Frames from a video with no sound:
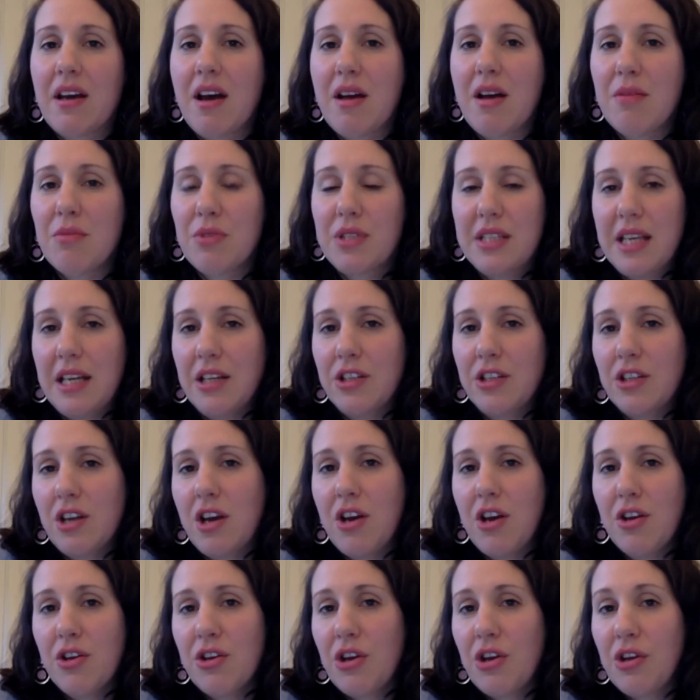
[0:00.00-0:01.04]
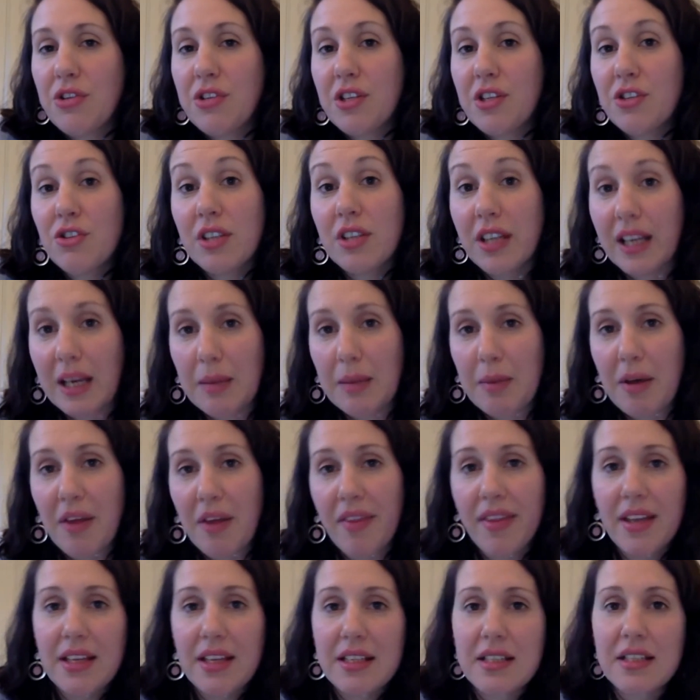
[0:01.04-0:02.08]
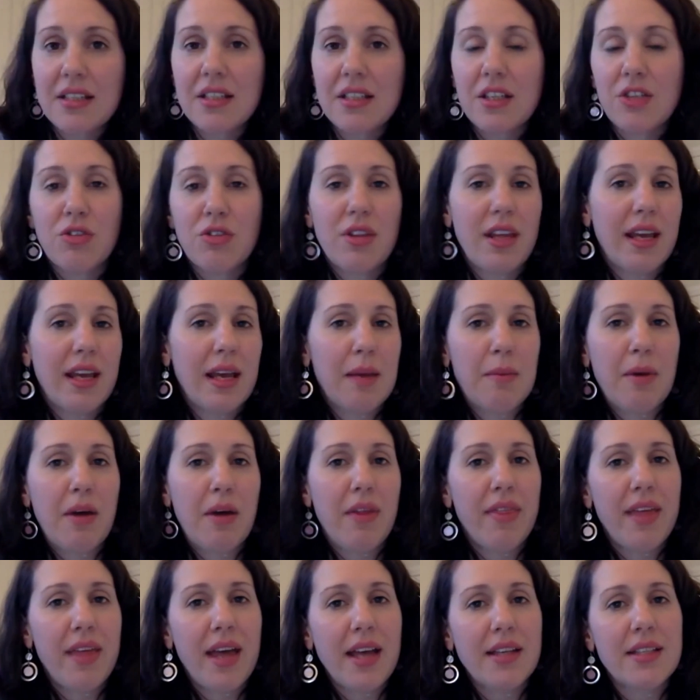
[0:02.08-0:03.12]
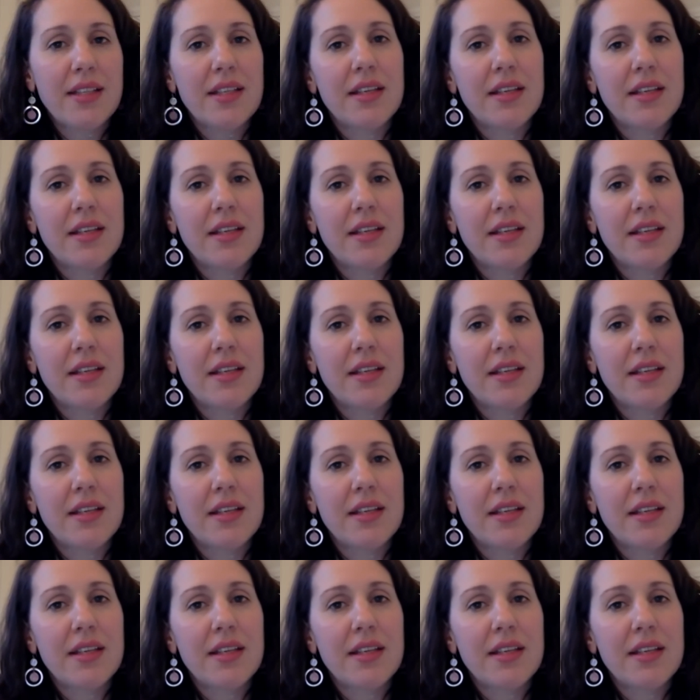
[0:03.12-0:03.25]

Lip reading: I would say to her, you know, did you think about this and did you think about that?